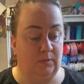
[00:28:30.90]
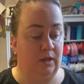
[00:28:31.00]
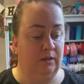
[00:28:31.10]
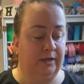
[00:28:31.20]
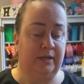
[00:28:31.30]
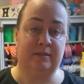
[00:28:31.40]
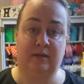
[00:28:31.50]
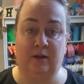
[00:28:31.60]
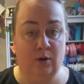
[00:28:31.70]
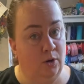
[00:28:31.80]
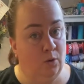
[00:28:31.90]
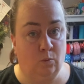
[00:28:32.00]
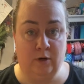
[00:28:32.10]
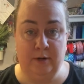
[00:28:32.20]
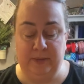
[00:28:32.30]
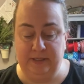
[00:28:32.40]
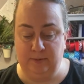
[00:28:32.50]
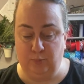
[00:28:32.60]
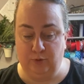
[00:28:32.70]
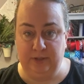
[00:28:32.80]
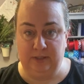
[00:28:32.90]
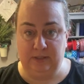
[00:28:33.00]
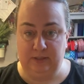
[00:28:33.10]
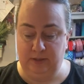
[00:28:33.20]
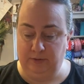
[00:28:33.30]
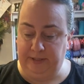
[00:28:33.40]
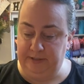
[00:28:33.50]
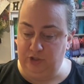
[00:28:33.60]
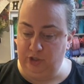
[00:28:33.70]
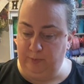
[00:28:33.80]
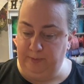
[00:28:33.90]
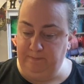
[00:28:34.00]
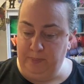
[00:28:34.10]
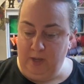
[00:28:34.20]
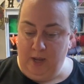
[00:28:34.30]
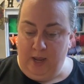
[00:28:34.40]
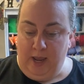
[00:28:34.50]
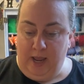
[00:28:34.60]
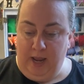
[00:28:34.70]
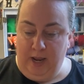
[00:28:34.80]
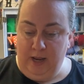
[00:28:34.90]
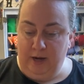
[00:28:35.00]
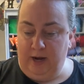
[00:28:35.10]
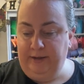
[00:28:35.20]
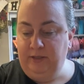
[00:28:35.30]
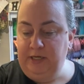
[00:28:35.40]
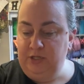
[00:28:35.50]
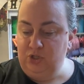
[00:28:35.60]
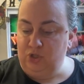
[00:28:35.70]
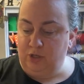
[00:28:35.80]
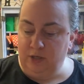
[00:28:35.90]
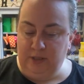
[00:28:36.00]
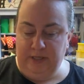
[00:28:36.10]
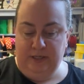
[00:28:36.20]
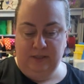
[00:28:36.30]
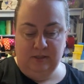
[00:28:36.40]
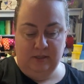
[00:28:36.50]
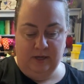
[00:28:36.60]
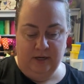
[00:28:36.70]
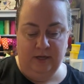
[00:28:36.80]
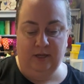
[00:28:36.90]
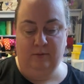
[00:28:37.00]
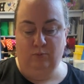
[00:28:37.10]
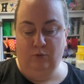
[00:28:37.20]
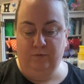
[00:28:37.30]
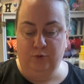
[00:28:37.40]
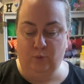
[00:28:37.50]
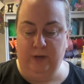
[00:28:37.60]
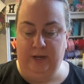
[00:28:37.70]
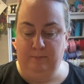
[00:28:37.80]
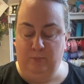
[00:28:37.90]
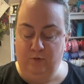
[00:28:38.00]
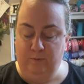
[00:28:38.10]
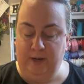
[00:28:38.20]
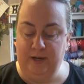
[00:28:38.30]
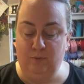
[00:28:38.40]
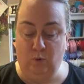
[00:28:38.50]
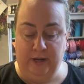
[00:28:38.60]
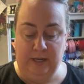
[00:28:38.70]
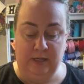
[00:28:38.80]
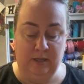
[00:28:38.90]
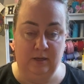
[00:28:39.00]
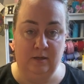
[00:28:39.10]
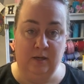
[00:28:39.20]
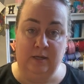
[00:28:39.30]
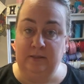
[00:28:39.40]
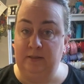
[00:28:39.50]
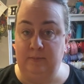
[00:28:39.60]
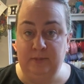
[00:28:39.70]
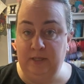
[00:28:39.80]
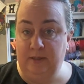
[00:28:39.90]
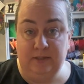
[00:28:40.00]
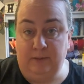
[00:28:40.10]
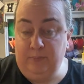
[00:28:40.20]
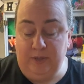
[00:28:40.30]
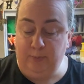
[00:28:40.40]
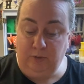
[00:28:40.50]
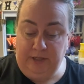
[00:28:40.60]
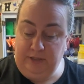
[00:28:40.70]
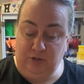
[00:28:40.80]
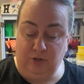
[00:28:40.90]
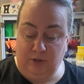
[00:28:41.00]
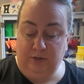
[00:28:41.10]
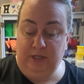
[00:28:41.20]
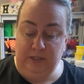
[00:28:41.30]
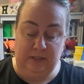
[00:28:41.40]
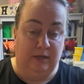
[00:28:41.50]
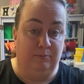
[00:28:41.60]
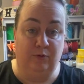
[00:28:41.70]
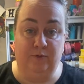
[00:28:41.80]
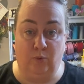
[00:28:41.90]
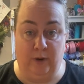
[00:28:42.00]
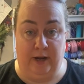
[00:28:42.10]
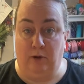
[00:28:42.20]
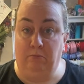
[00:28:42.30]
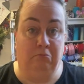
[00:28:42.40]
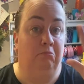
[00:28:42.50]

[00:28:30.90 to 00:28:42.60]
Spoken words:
And like I said, we're gonna make some parentheses here, ladies and gentlemen. And I like to start on the inside and move my way in. Some people like to start on the inside and move their way out.